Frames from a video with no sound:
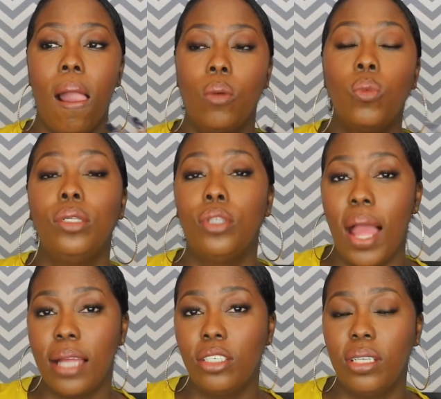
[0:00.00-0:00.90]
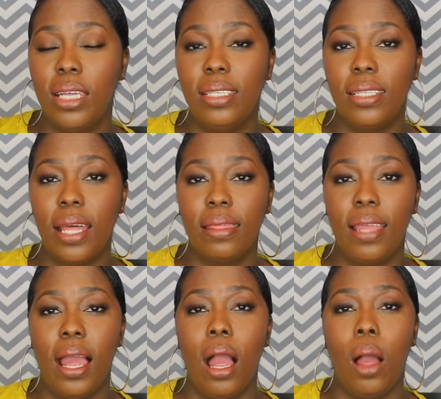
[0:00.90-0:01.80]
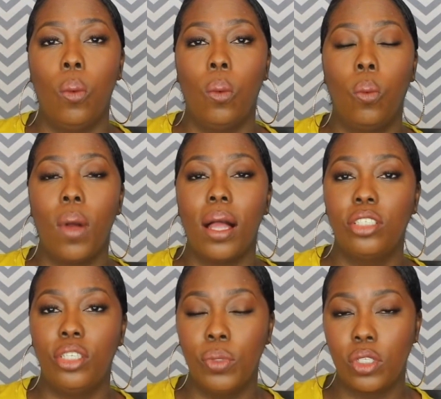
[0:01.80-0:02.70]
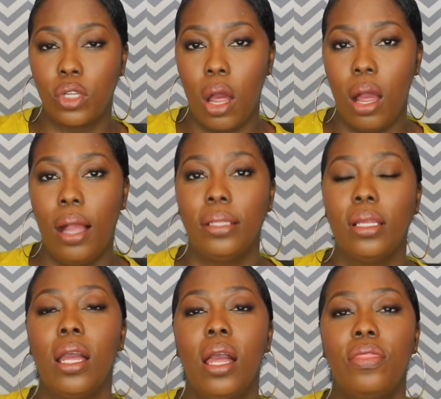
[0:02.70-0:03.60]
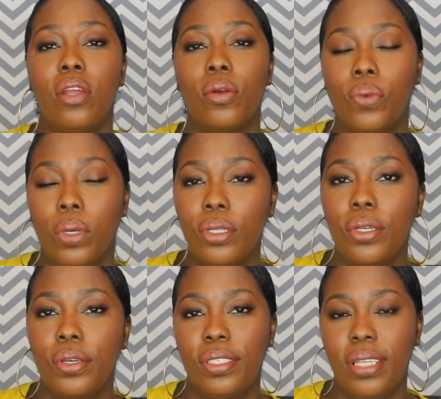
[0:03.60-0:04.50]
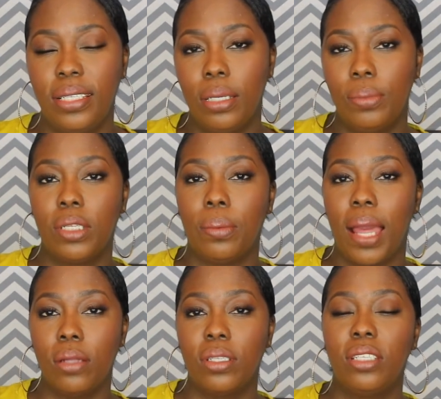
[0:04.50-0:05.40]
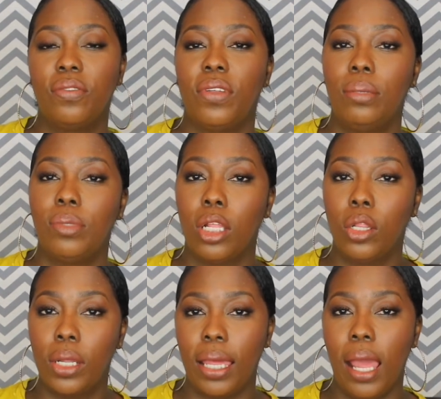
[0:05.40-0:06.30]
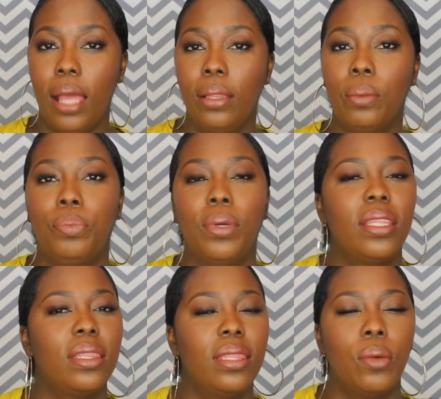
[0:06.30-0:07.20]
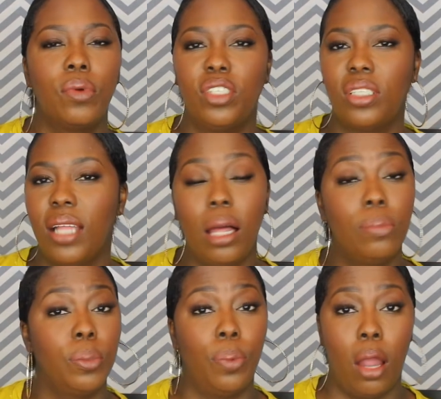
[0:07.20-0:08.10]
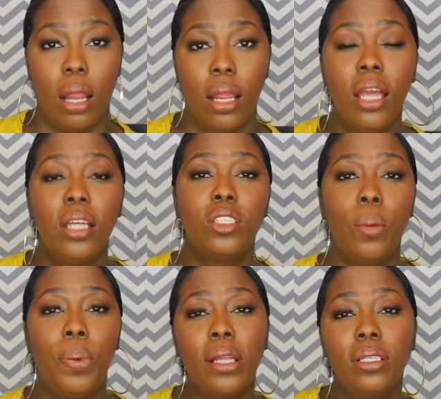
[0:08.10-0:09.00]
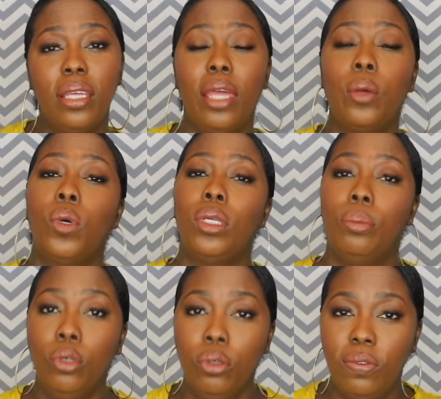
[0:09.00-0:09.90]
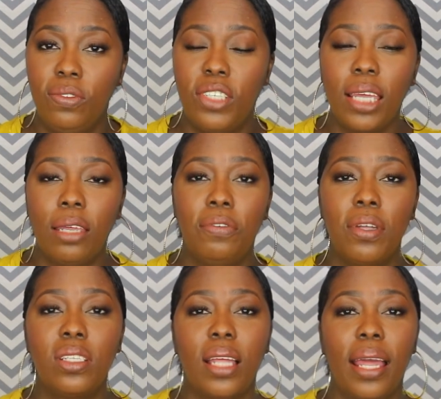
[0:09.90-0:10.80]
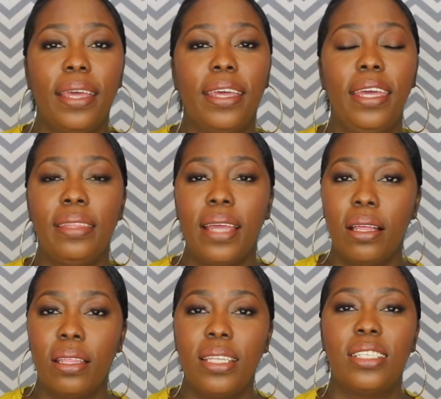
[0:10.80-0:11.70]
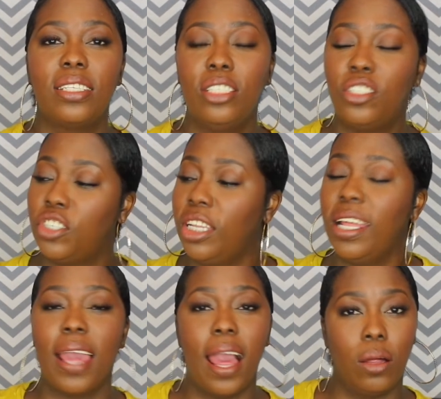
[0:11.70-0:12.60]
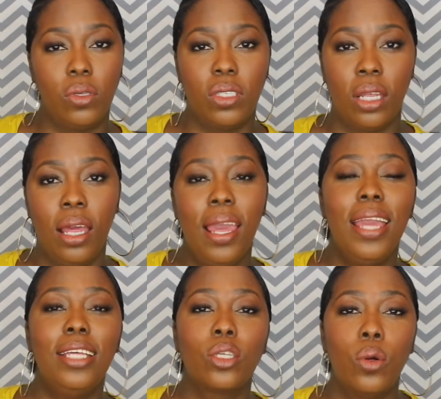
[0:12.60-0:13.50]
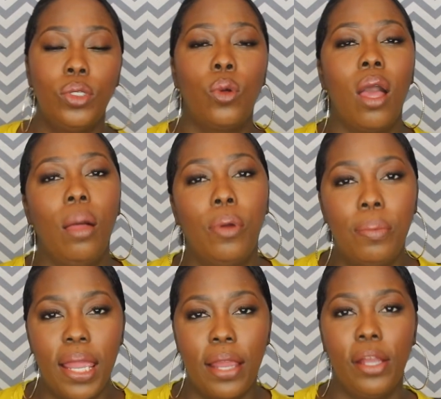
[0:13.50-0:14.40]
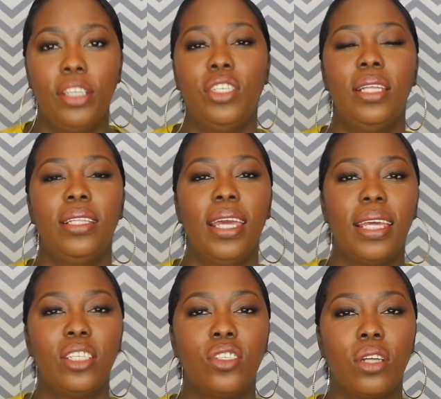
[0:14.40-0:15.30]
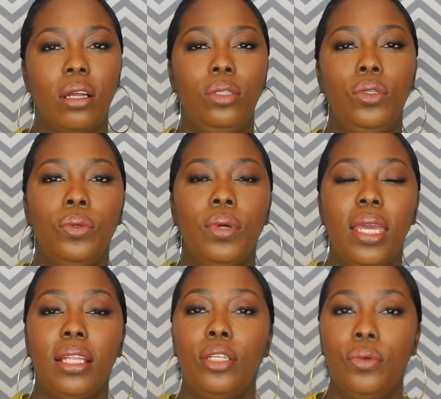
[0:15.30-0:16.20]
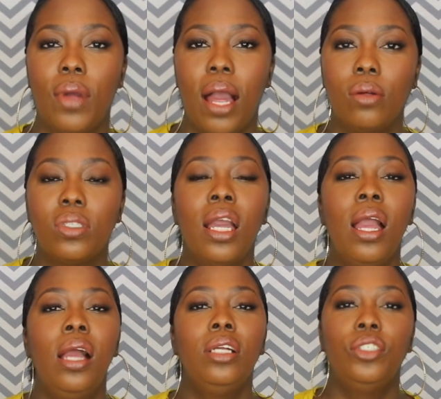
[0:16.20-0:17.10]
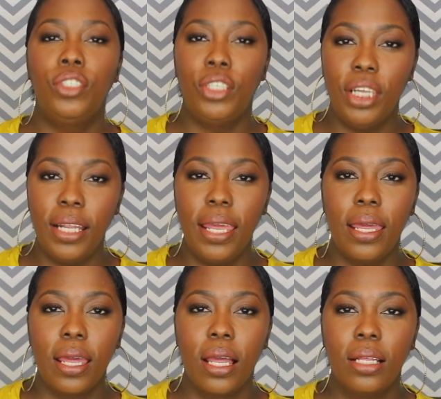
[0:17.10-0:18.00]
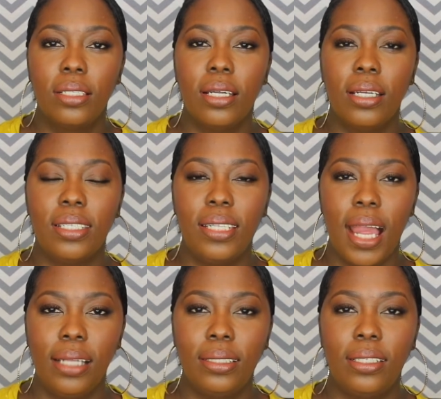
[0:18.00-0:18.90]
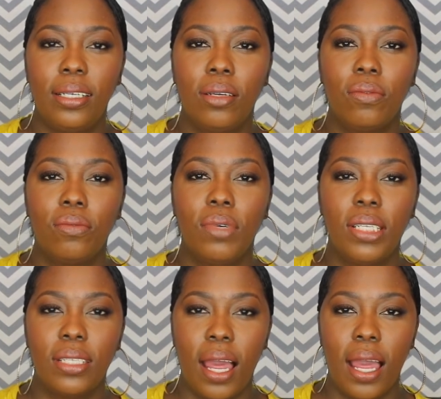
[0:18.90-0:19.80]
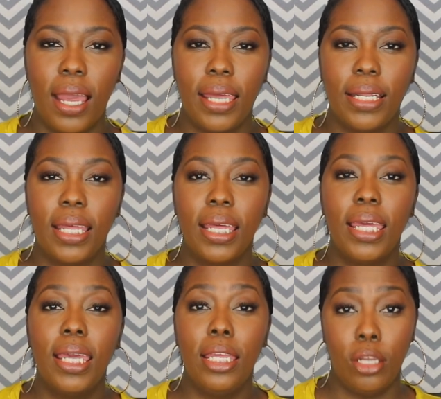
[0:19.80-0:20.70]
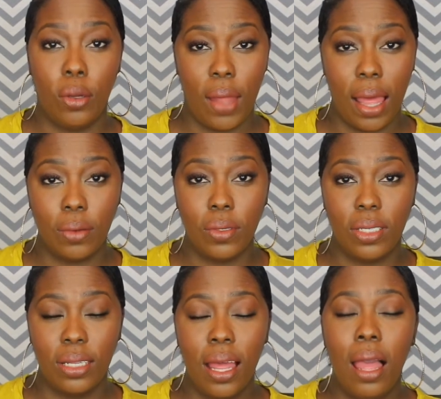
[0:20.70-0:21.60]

well, no, actually he said that while she was gone, their realtor sent him some houses for them to look at, but they were just not up to par. So apparently they want to move. Jackie feels like getting out of this cheating house is going to help her marriage and they can start new in a new house. Cheating does not reside in your house.